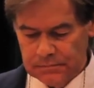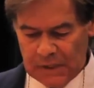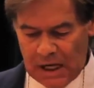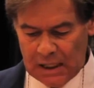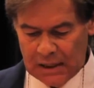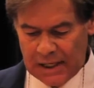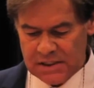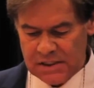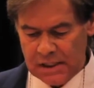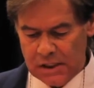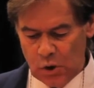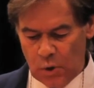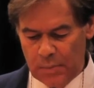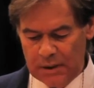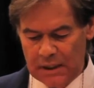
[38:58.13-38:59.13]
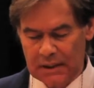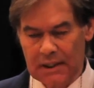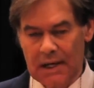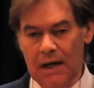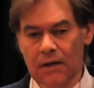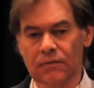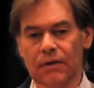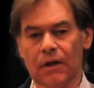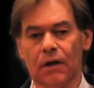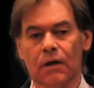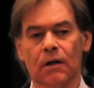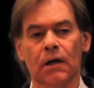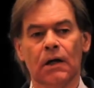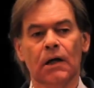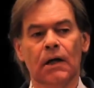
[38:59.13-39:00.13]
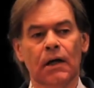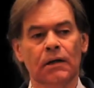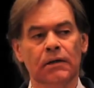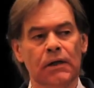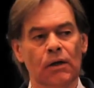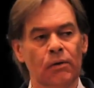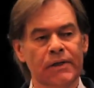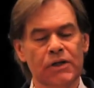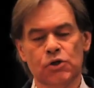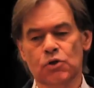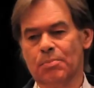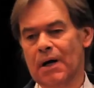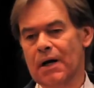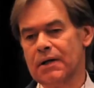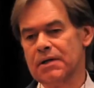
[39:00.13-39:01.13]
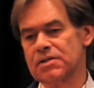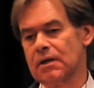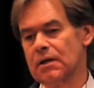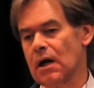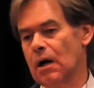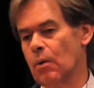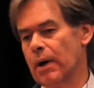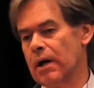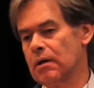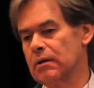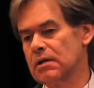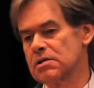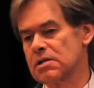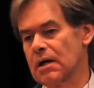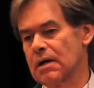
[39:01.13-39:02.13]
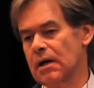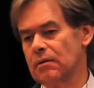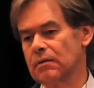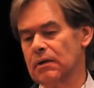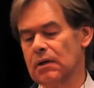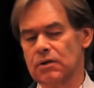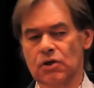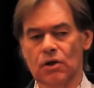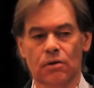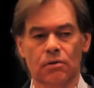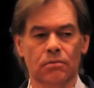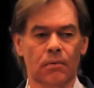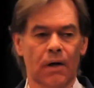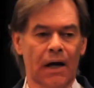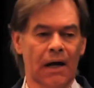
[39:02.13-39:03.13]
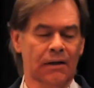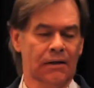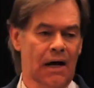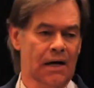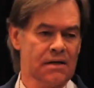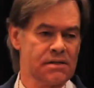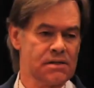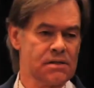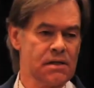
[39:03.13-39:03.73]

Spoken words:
Let's say you open an account there, and the only 2 parties that are aware of this account are you and us,